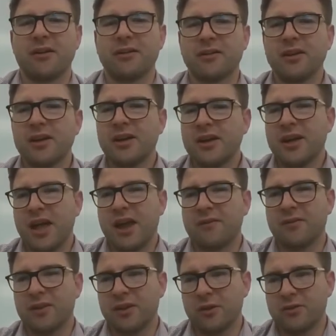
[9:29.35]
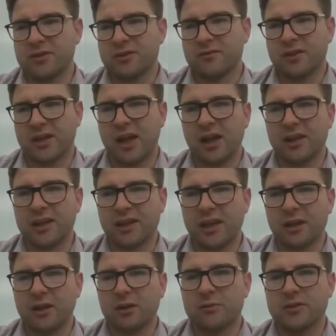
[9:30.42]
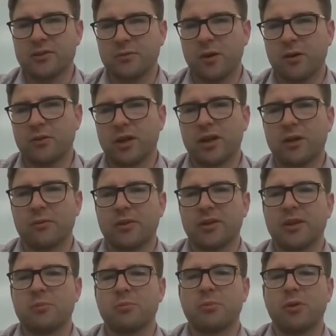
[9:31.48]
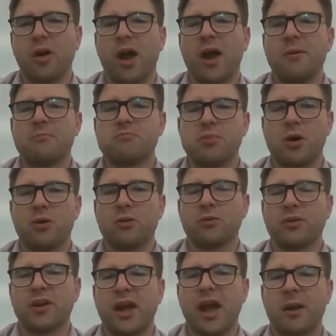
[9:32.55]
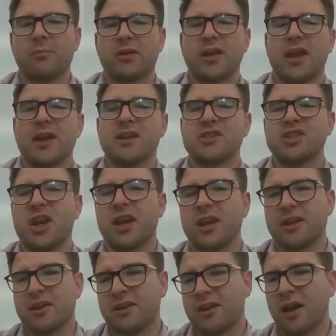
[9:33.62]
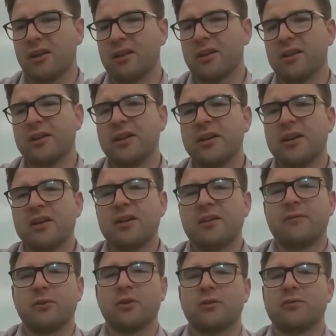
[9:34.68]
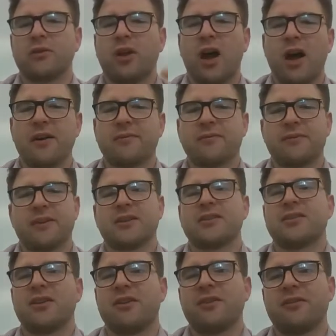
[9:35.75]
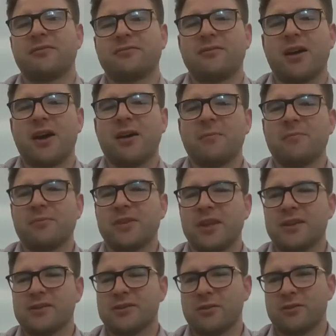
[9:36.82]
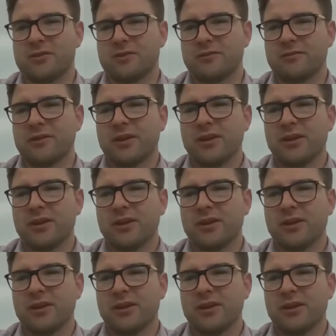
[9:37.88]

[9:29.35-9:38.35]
And even the use of the color yellow as well, like a really bright, bold, happy, energetic color full of life, and, you know, these sorts of